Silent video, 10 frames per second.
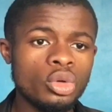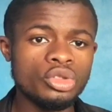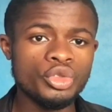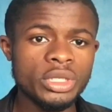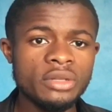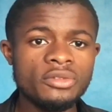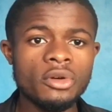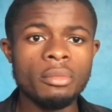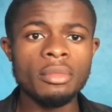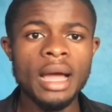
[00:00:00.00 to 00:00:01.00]
Trading
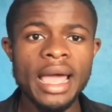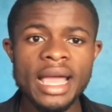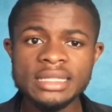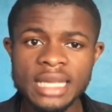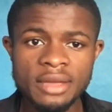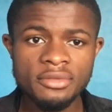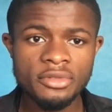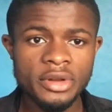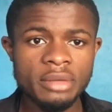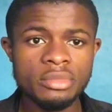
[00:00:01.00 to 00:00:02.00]
from higher time
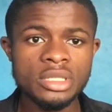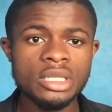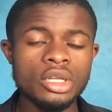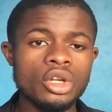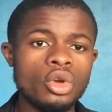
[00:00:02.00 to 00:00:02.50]
frames,